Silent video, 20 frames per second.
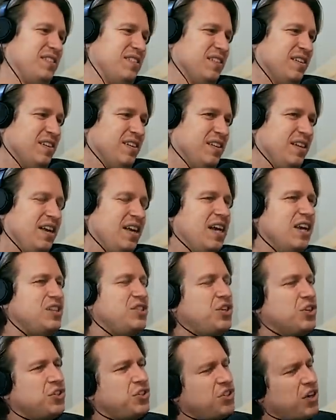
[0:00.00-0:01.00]
Yeah.
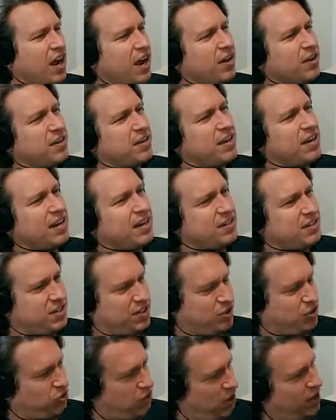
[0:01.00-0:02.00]
Is your child
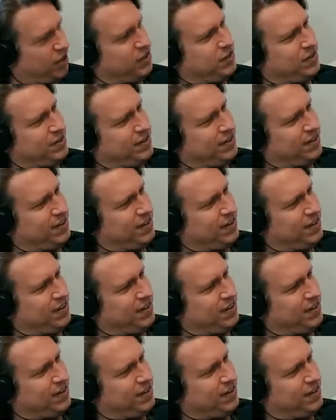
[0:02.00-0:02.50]
into trucks?